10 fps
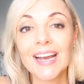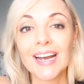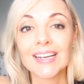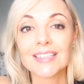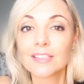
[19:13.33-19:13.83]

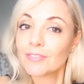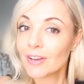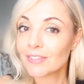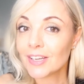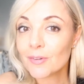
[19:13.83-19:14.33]
And if you
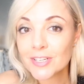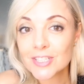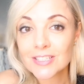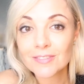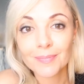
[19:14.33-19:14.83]
have any
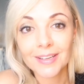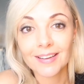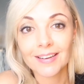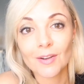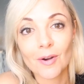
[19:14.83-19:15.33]
questions for
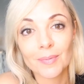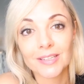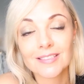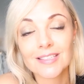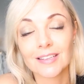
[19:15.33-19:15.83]
me, any
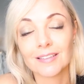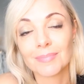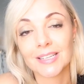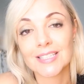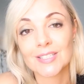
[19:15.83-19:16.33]
comments, then
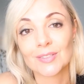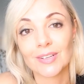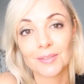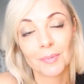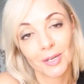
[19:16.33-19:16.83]
please do
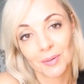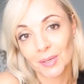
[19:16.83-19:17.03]
let me know.